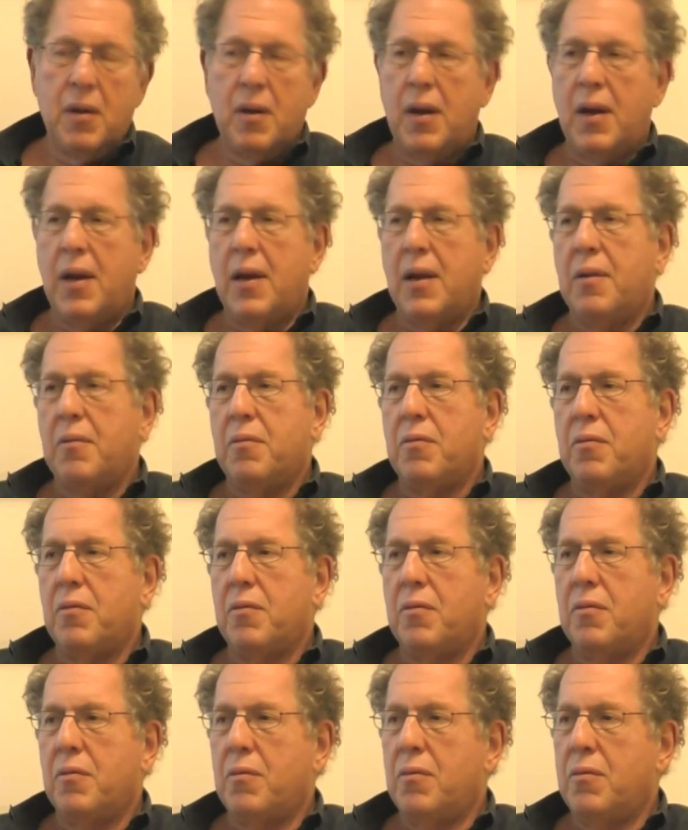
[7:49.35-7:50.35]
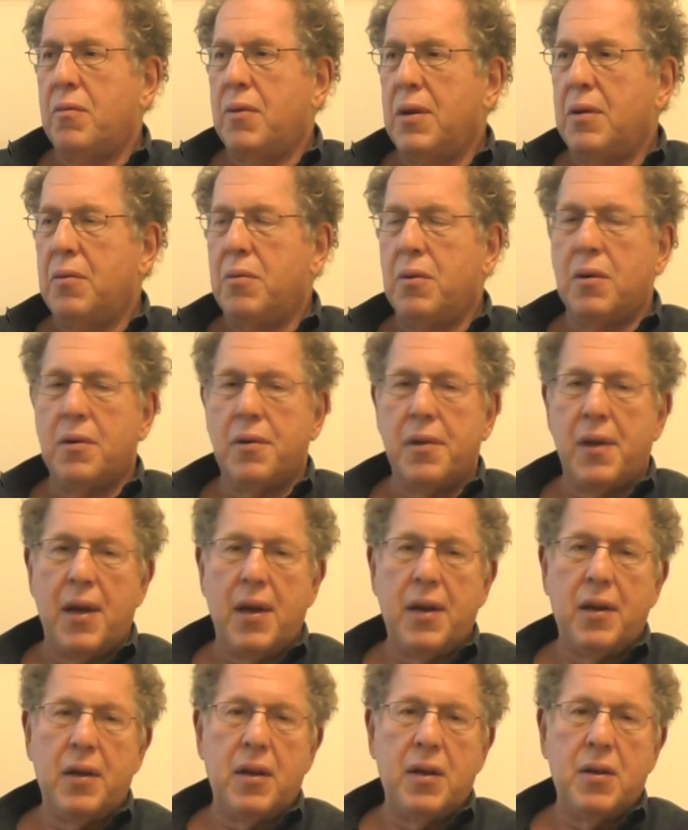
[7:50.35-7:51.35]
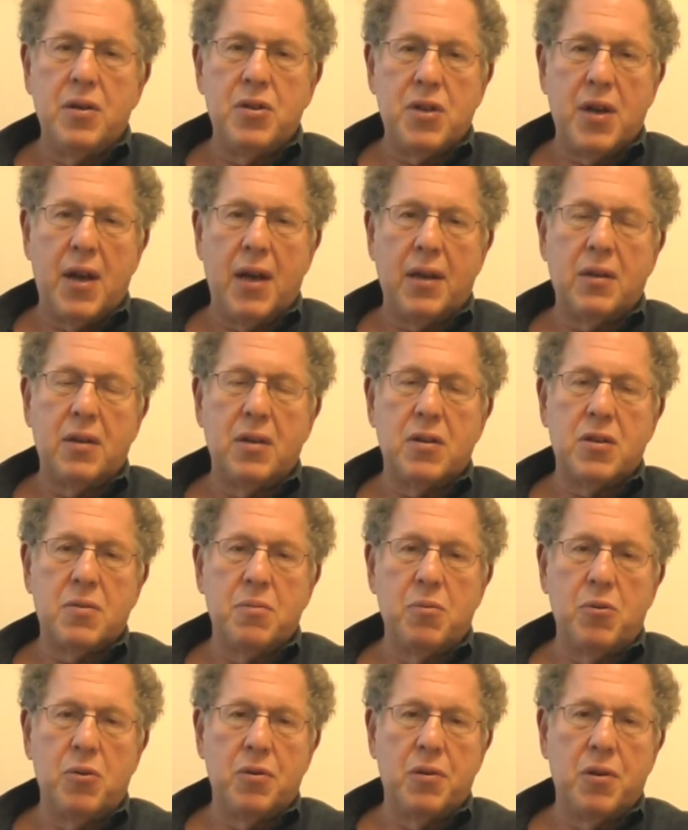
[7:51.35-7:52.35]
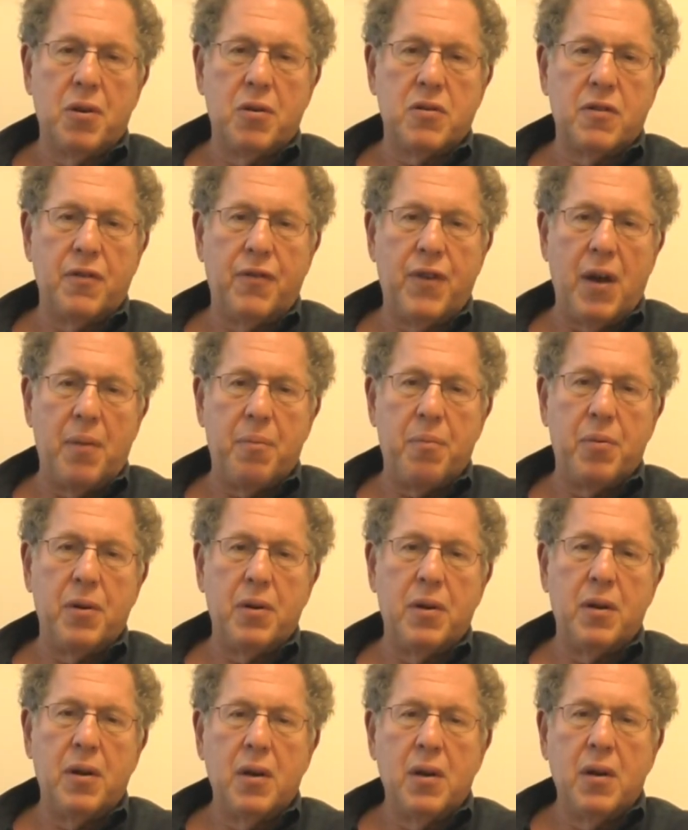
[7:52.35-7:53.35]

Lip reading: and we will then inject a small dose of heparin